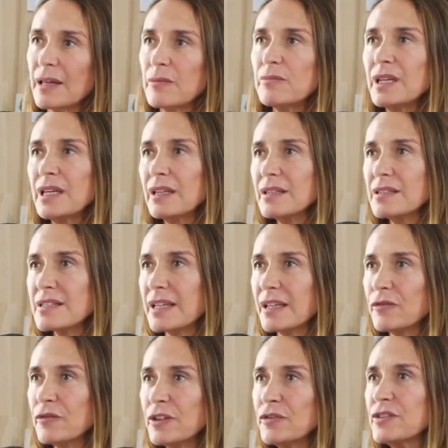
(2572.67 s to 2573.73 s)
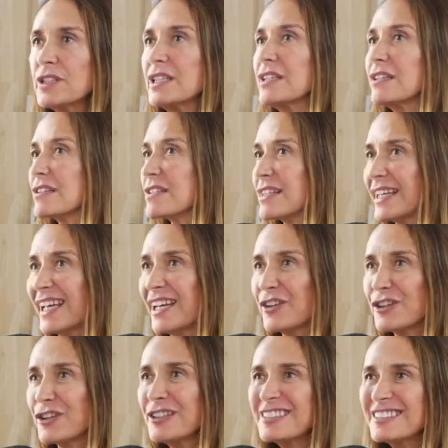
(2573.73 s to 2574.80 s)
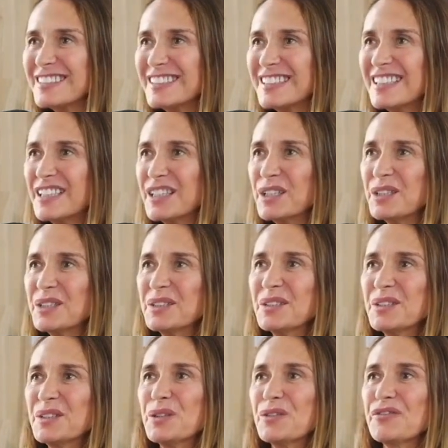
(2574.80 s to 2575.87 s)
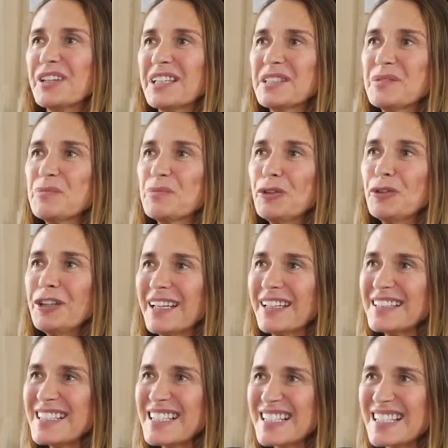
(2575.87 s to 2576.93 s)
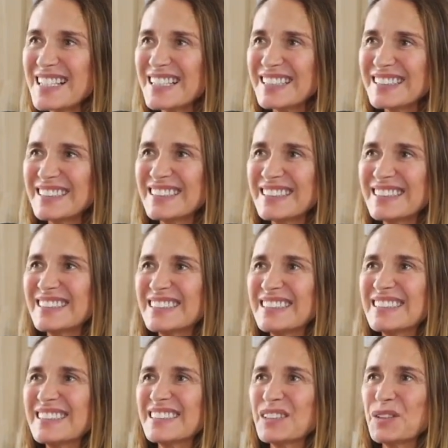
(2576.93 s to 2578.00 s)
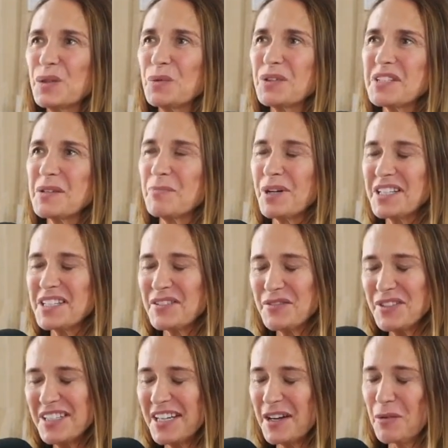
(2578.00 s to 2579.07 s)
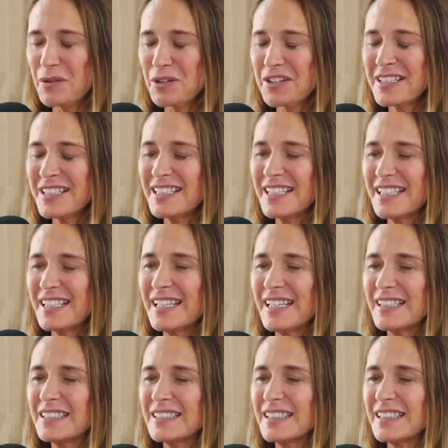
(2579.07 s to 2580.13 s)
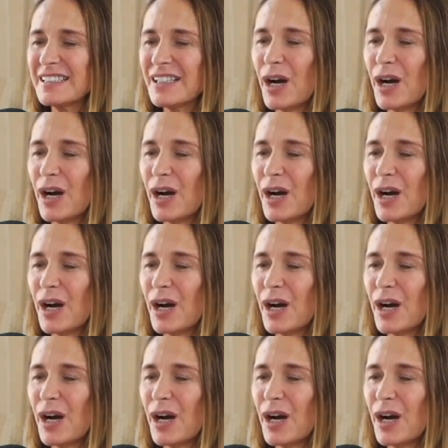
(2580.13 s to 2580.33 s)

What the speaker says: That means that 15 years later, Van den Boeinans, who was the boss of the network, and